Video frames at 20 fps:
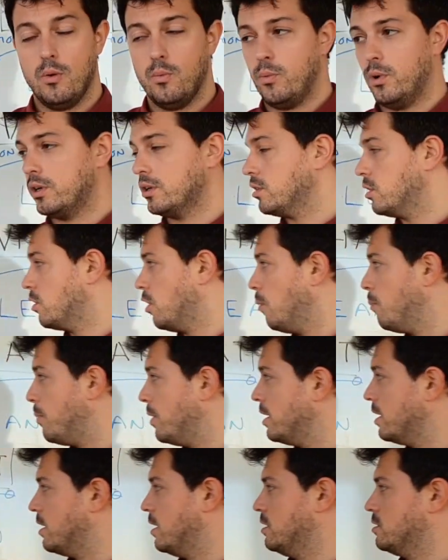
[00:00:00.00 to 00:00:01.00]
When
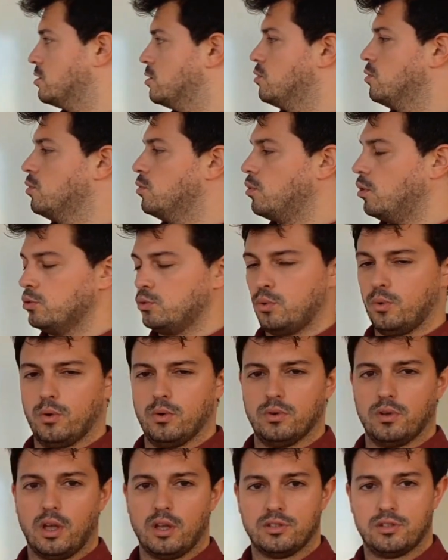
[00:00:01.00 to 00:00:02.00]
company has grown
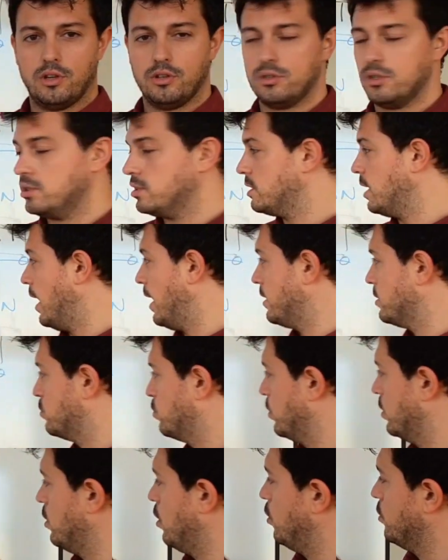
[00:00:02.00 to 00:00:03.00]
to a certain size,
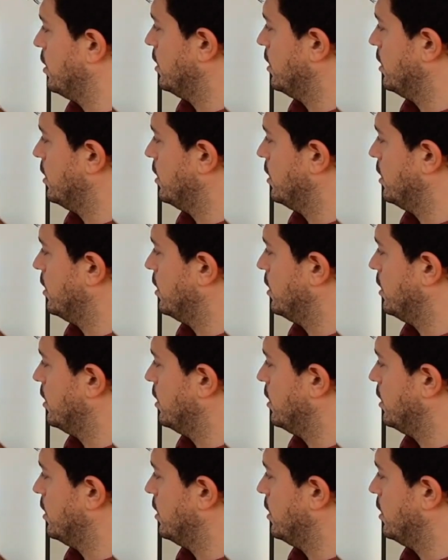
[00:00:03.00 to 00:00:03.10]
we know